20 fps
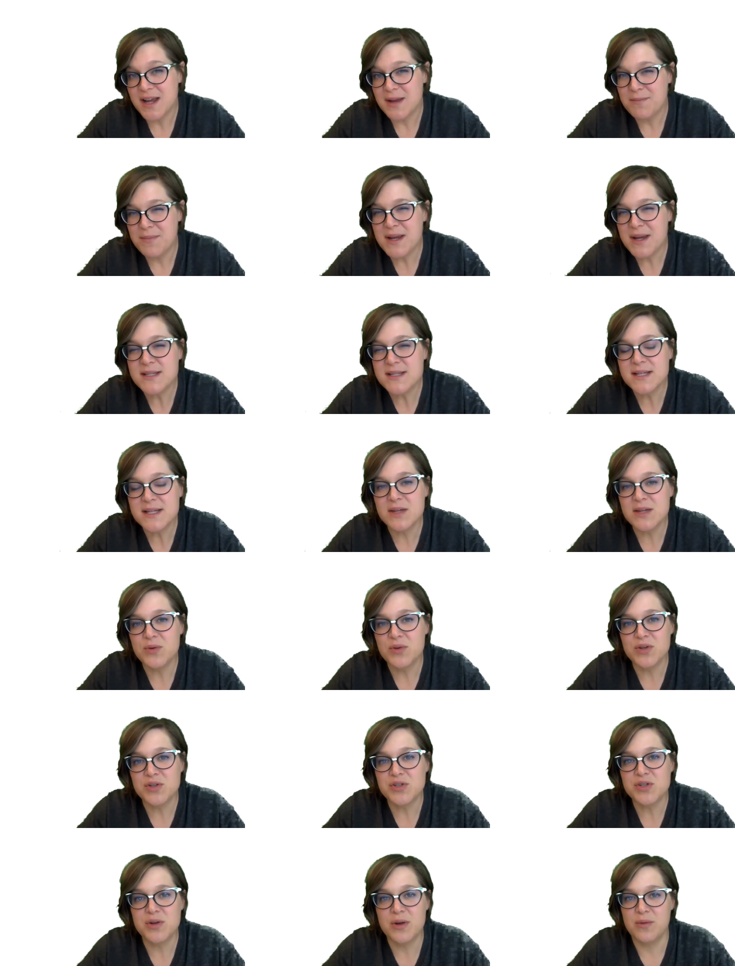And basically what
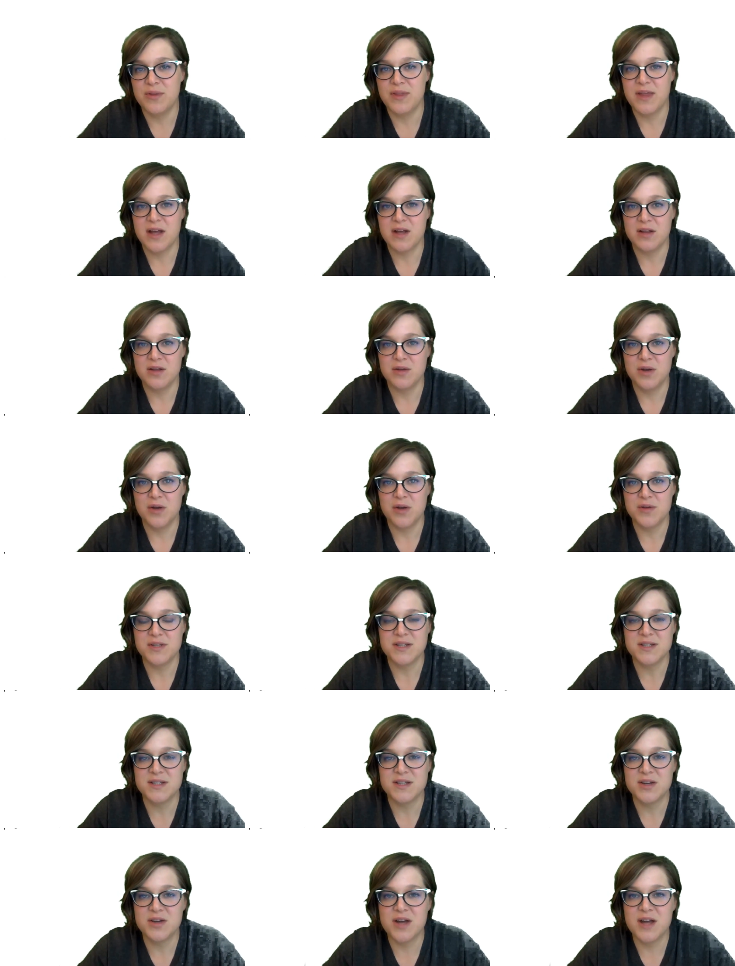they're doing with that glucose
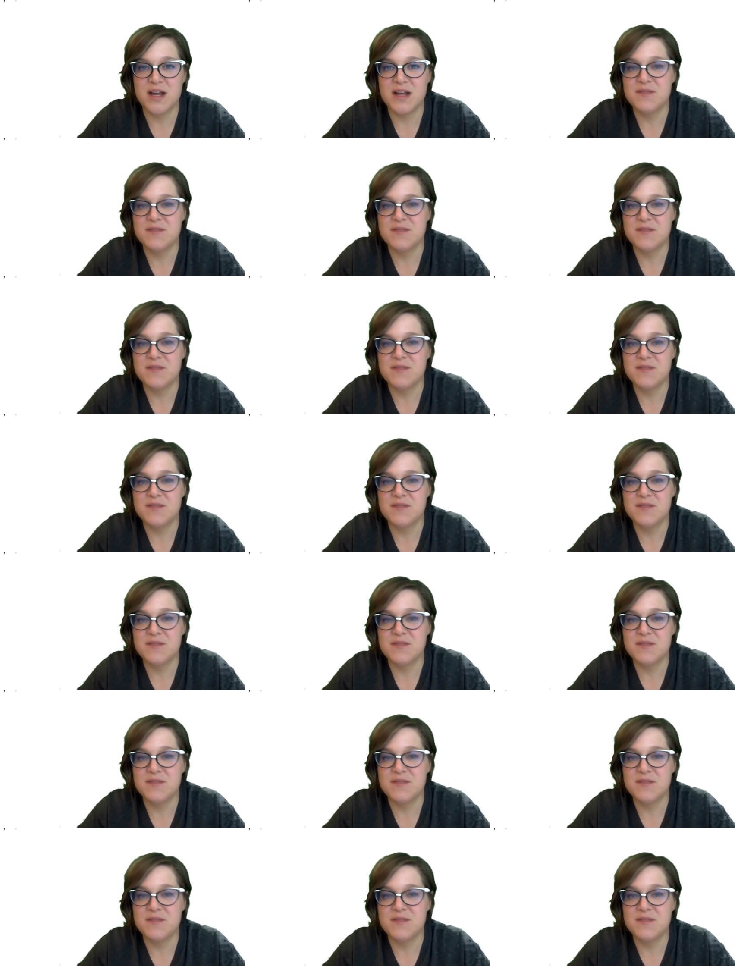is they're kind